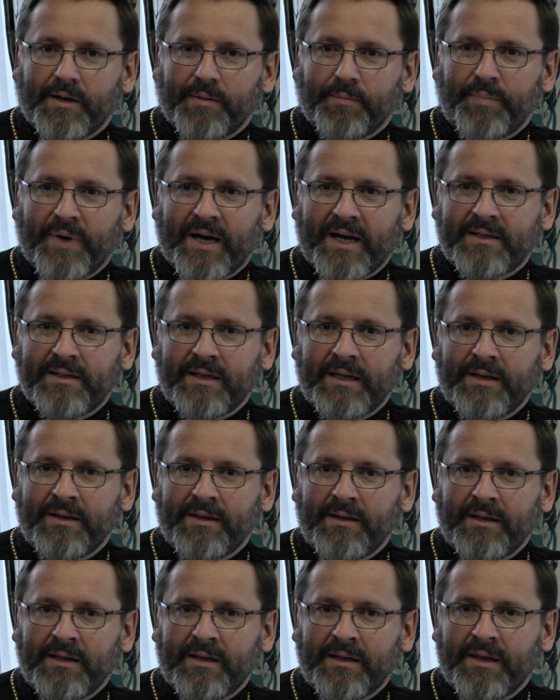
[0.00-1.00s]
But
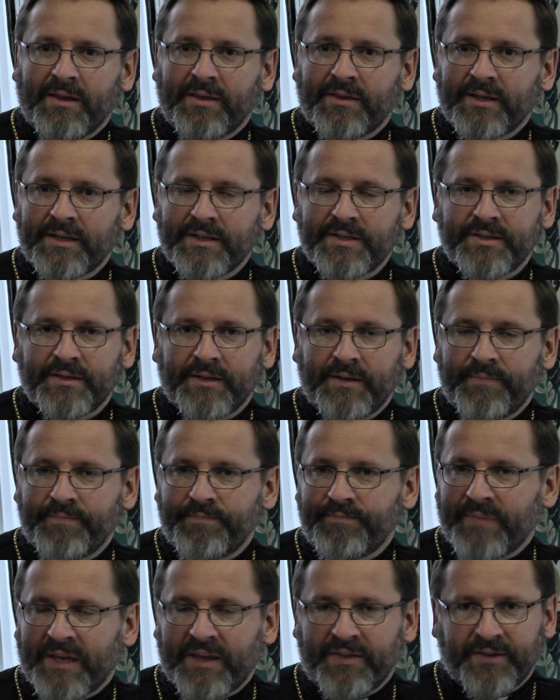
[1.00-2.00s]
in
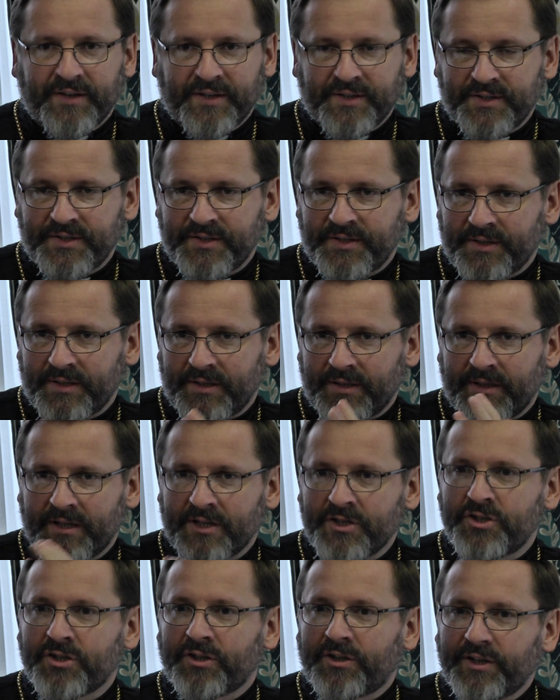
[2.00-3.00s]
this
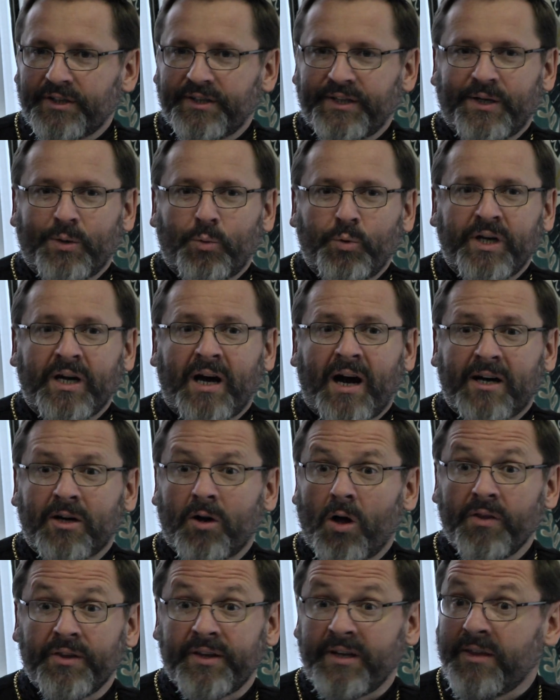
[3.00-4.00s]
journey, we are
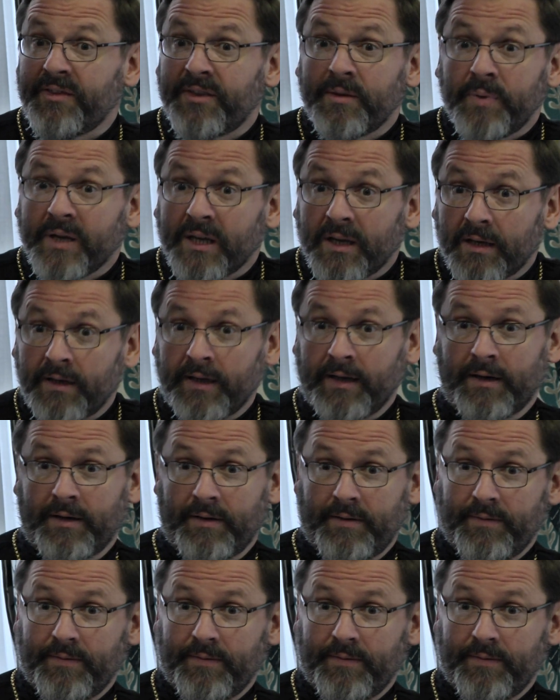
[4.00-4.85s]
only in the beginning,